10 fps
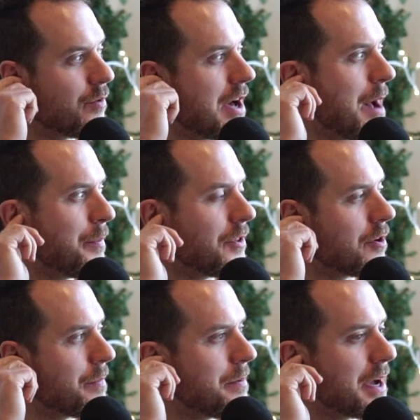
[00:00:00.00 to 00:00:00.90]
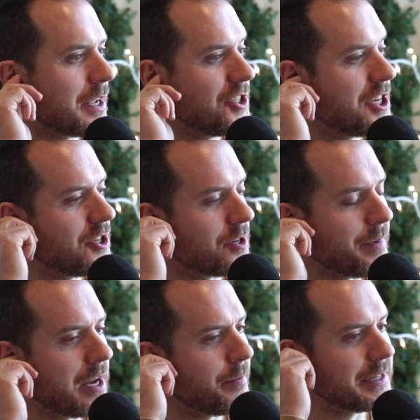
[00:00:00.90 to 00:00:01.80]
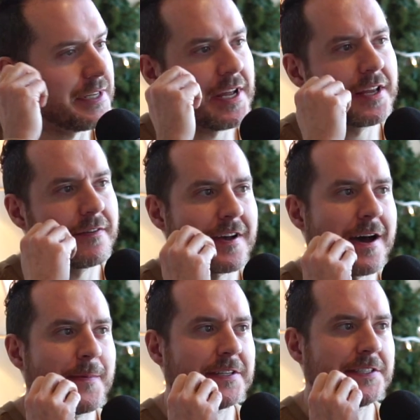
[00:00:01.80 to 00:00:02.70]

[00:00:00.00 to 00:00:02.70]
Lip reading: will happen though, and maybe I can change your mind about the negative comments.